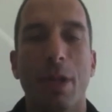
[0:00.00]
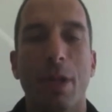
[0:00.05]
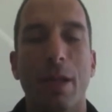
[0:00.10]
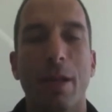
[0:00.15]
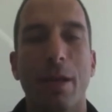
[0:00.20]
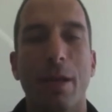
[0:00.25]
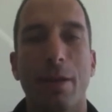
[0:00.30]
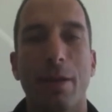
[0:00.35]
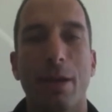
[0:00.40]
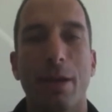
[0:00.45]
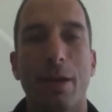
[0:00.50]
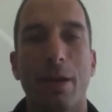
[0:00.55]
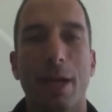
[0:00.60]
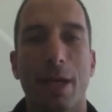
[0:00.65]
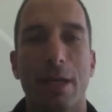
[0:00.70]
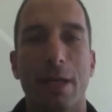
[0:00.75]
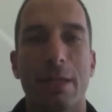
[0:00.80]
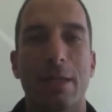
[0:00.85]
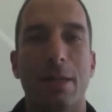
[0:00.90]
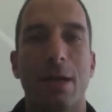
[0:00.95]
building their
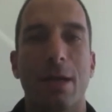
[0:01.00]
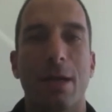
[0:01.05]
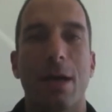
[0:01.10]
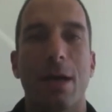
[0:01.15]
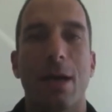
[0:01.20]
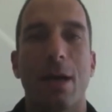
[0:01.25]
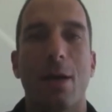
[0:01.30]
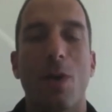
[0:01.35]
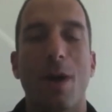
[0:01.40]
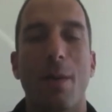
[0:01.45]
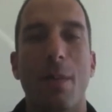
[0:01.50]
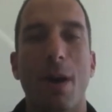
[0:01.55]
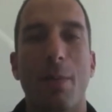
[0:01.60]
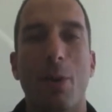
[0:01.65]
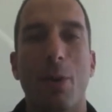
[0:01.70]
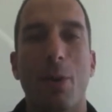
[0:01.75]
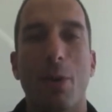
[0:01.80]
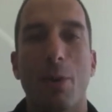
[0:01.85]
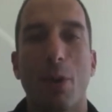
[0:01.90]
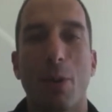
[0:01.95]
next uh, web
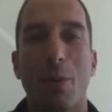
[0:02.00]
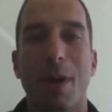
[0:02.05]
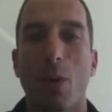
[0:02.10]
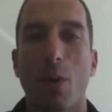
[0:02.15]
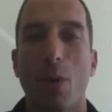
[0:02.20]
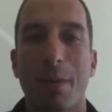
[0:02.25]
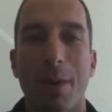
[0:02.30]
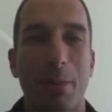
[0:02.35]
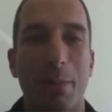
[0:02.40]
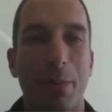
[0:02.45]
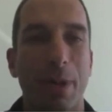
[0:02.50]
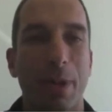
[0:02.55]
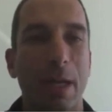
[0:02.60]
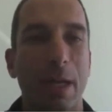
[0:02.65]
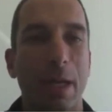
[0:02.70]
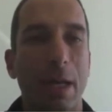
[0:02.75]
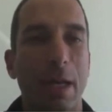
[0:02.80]
app or mobile web app.